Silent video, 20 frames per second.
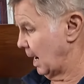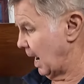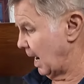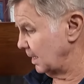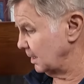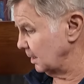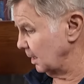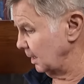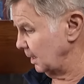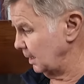
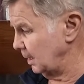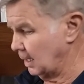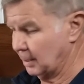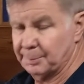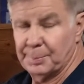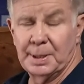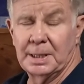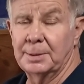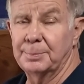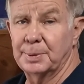actually
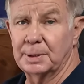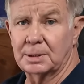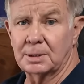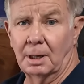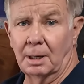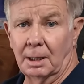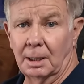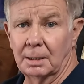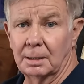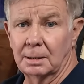a bid
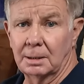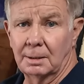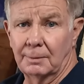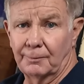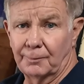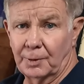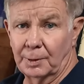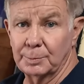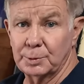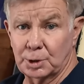baton
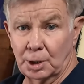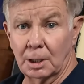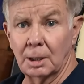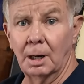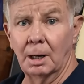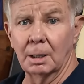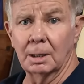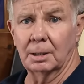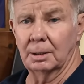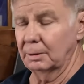from
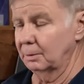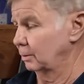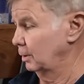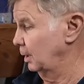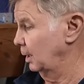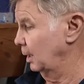Chicago.